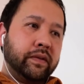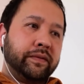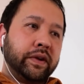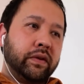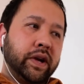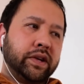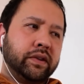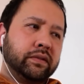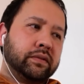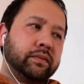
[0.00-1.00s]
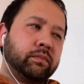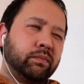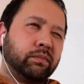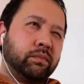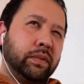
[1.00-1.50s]
configurations.
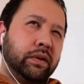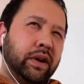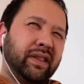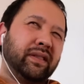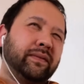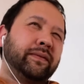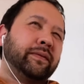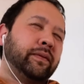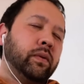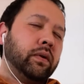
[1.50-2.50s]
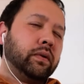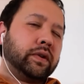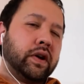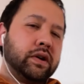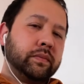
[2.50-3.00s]
I think
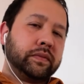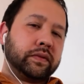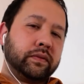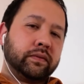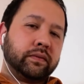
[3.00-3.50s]
4 times.